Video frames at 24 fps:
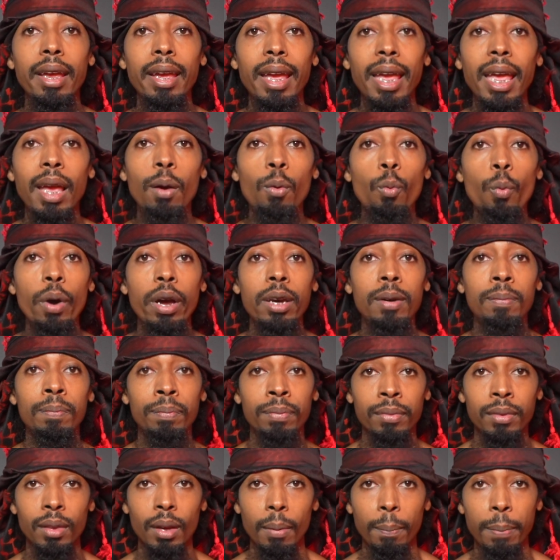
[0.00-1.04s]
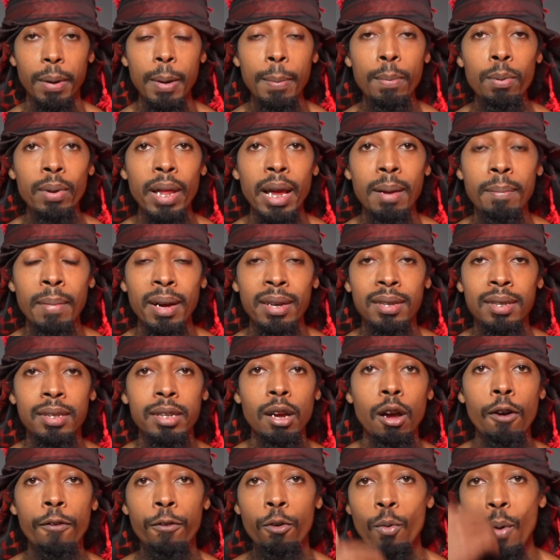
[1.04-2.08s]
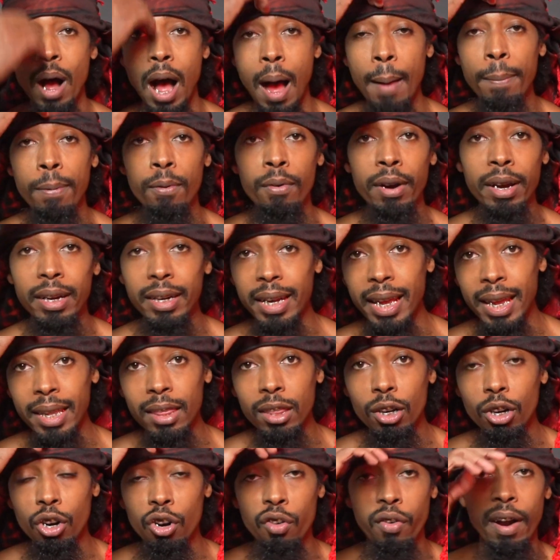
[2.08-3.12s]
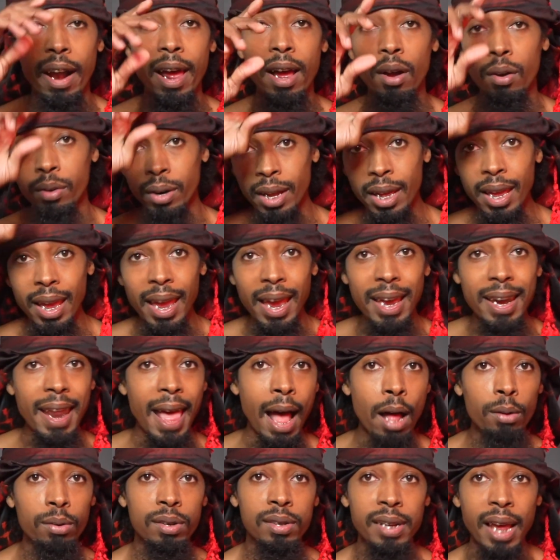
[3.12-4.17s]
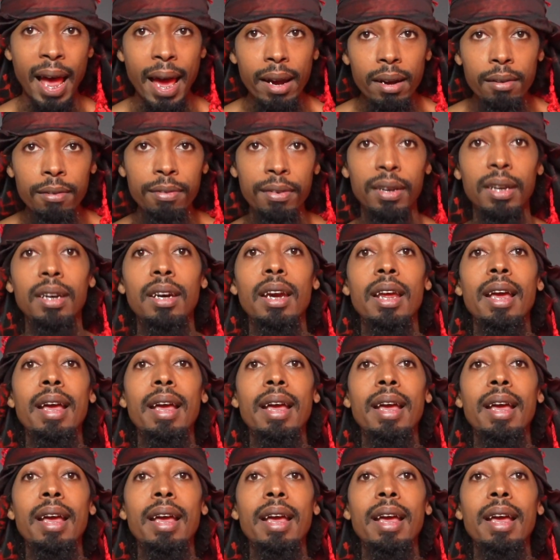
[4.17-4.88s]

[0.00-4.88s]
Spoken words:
And when people like myself who operate in the crown and outside of it,